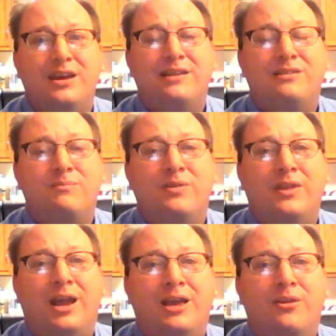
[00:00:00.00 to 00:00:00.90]
It's something
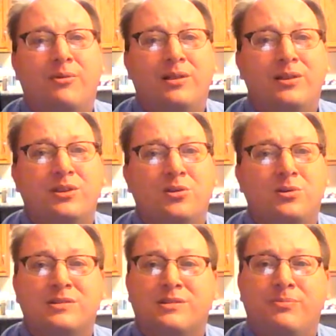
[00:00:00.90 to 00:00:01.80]
that I can really
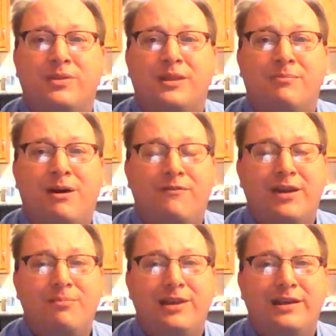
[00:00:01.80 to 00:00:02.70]
do, and something that my
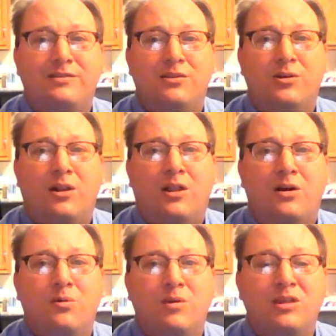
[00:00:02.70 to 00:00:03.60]
family is doing
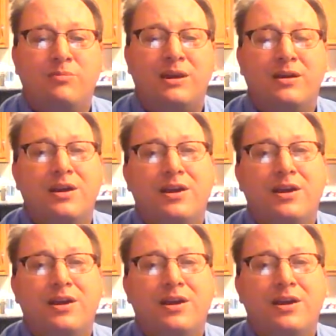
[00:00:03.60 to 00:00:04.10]
along with me.